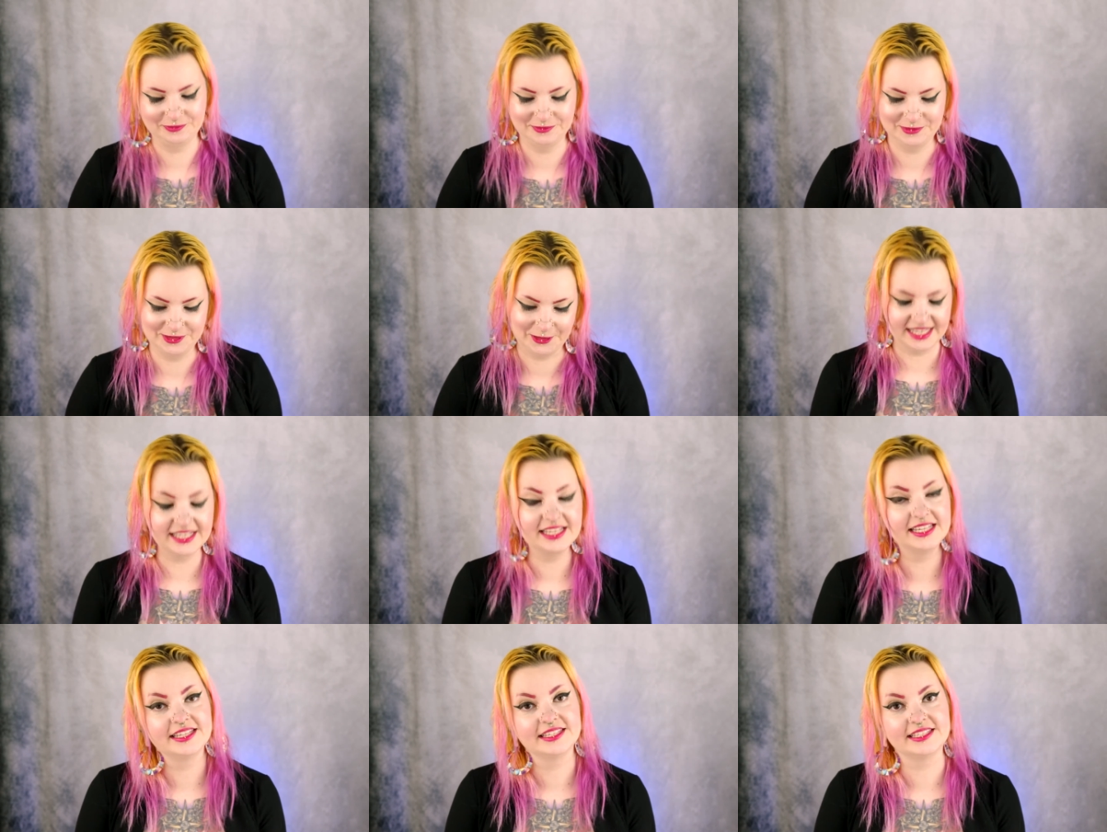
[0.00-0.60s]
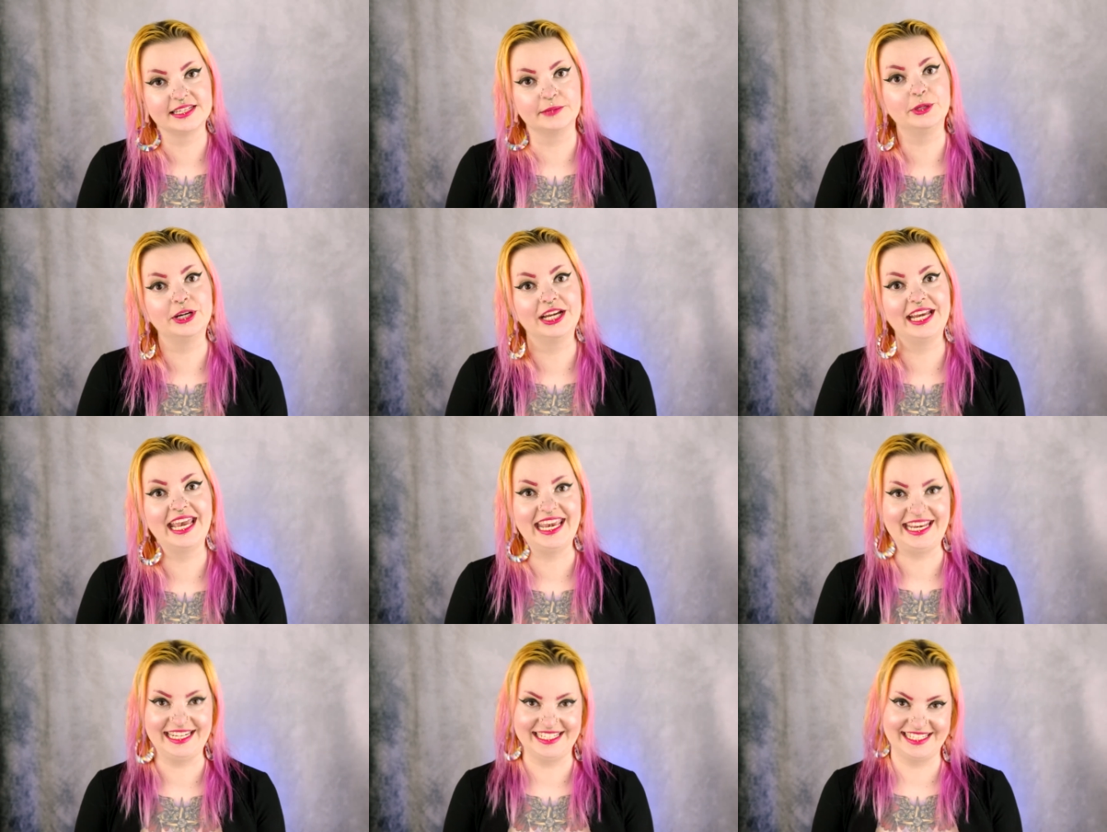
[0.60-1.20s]
So number
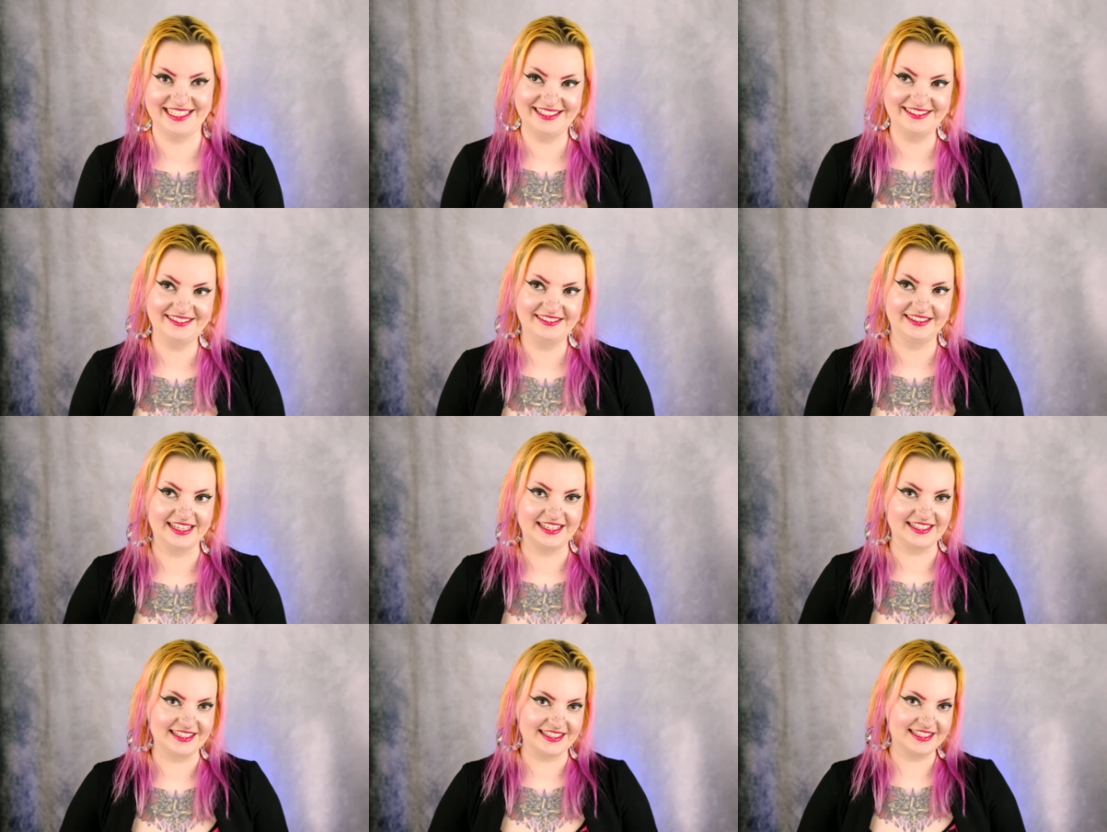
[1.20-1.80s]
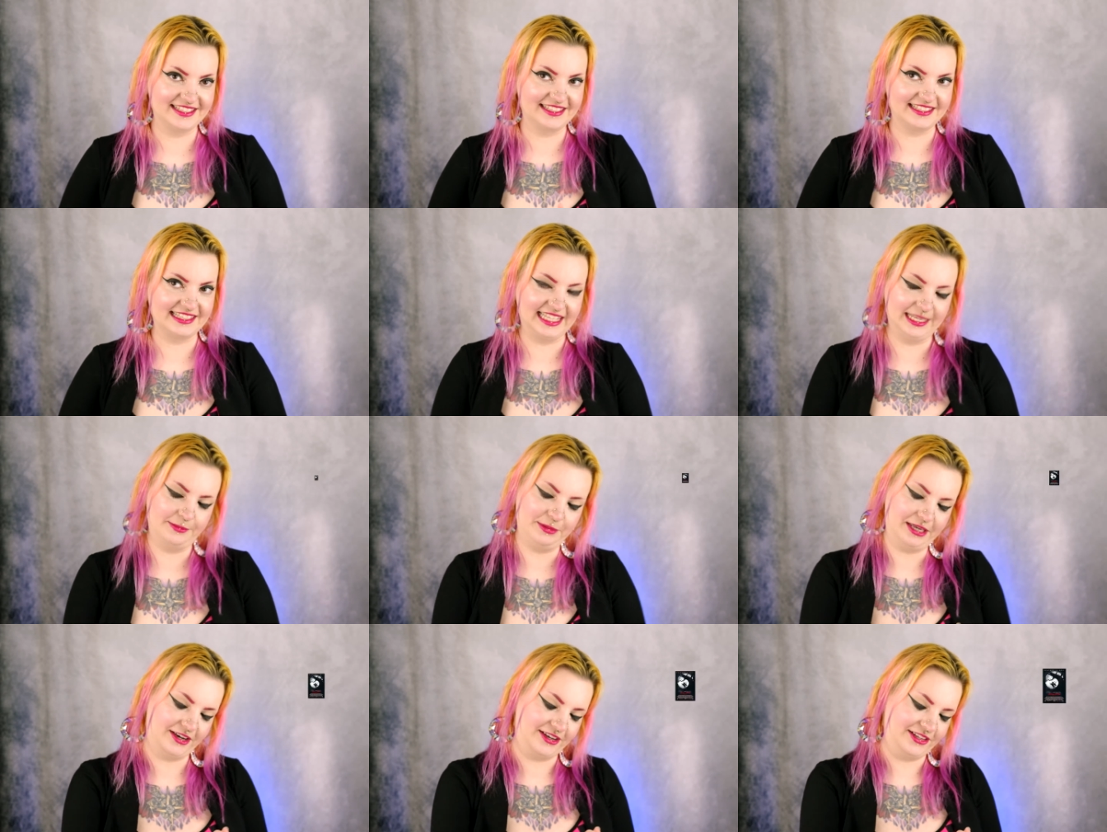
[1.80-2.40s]
8 is
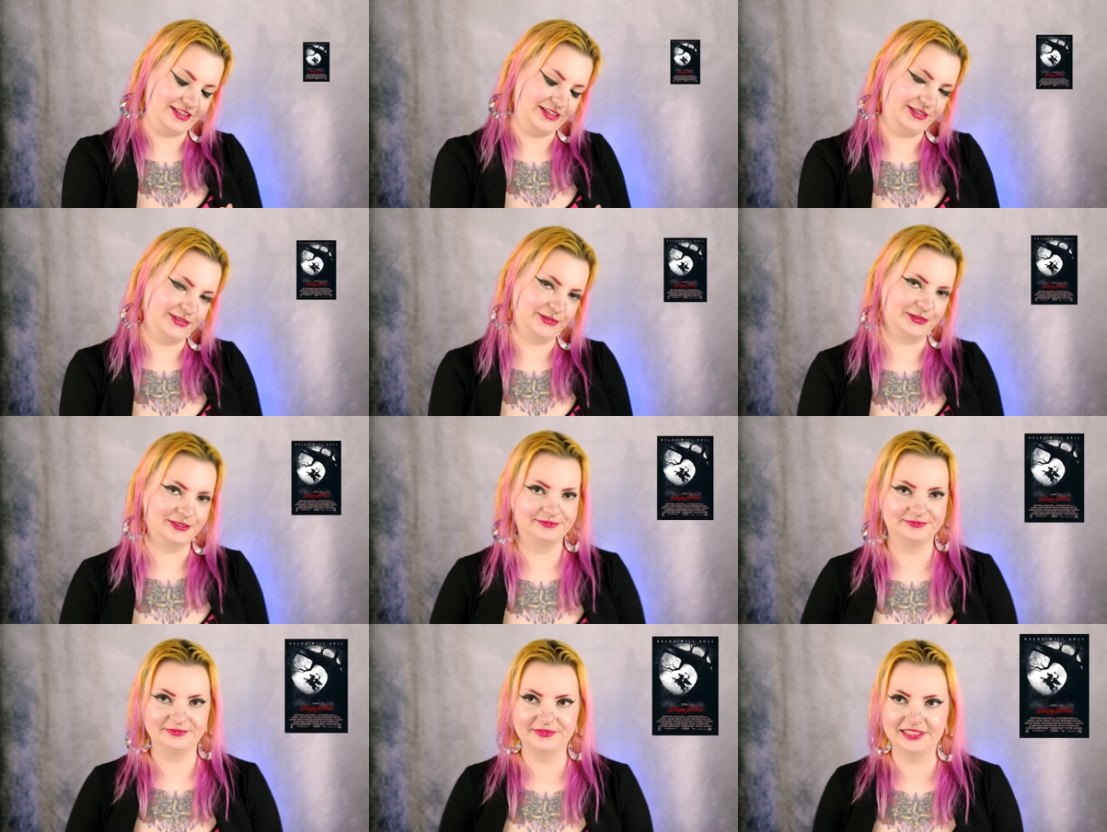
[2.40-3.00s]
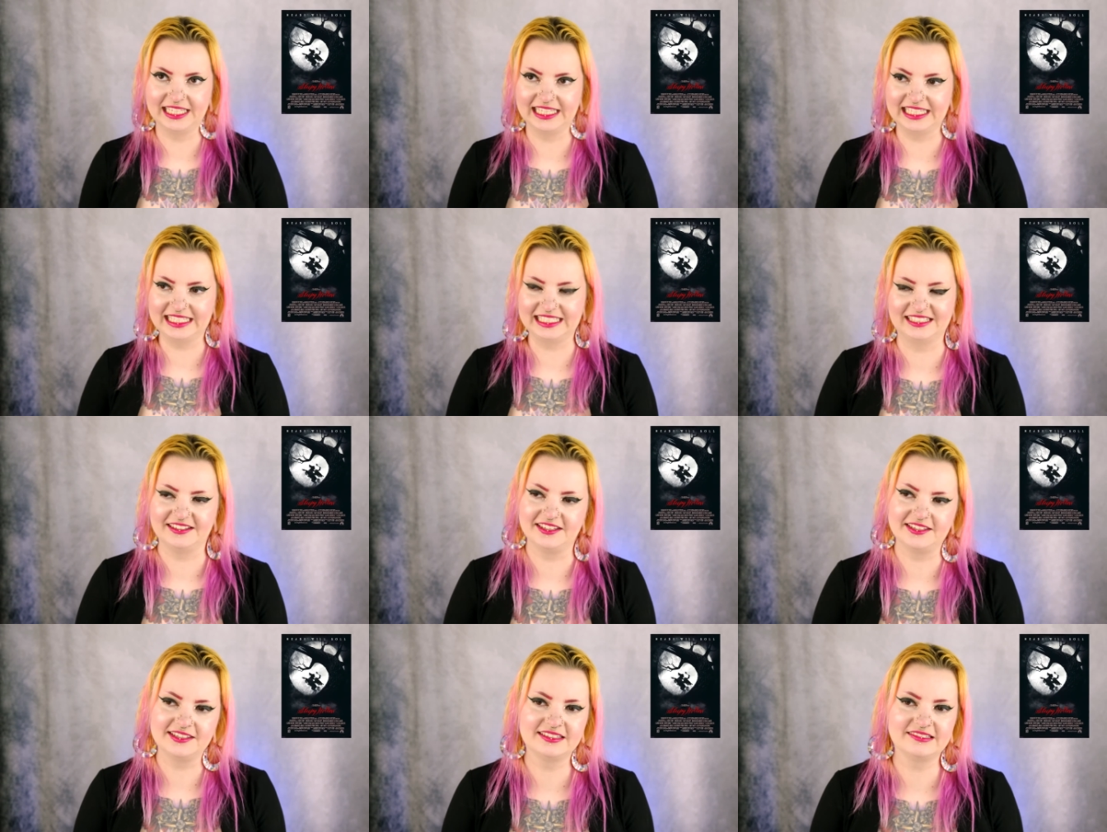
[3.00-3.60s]
Sleepy Hollow,
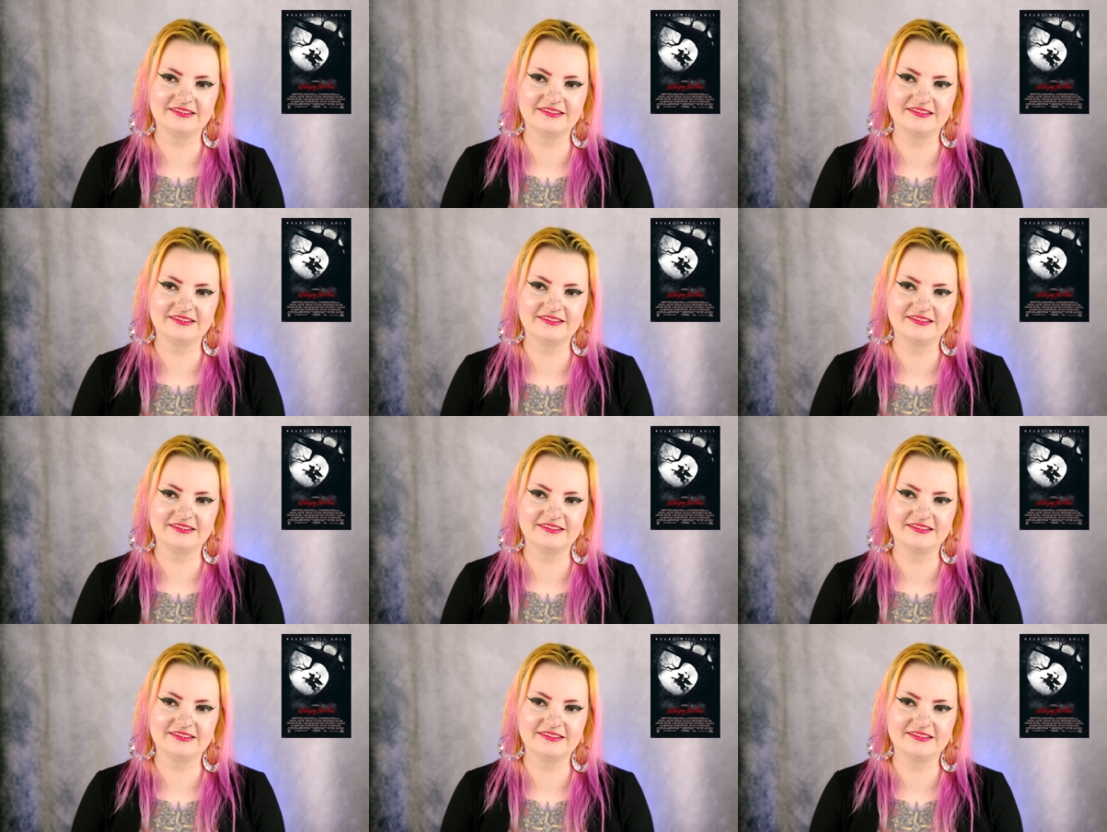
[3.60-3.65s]
and